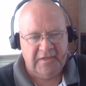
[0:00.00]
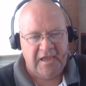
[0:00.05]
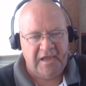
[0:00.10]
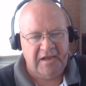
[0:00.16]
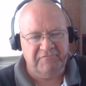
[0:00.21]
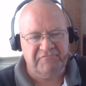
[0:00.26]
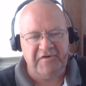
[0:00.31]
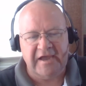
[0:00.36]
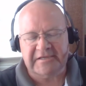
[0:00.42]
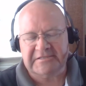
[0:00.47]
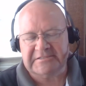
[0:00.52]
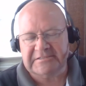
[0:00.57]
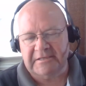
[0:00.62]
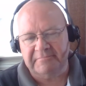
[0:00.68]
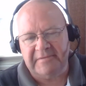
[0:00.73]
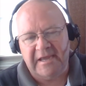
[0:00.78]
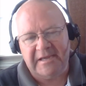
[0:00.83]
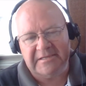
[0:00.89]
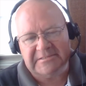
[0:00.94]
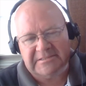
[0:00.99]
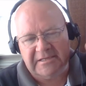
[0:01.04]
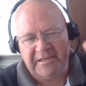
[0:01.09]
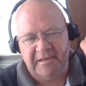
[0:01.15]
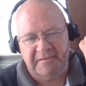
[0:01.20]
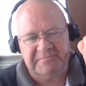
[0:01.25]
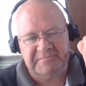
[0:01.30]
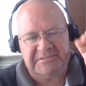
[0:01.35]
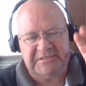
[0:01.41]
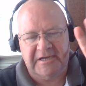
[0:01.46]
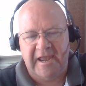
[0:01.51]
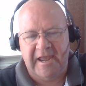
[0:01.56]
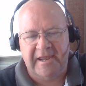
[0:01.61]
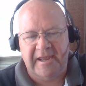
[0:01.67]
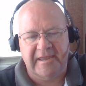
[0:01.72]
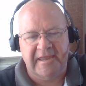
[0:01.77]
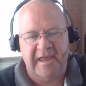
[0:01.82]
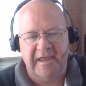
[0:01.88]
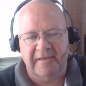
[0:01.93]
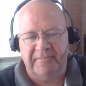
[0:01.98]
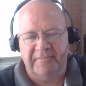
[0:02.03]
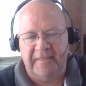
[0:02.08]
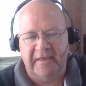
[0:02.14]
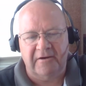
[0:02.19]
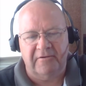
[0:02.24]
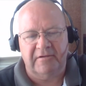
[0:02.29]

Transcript: In fact, some days it comes in 8K and they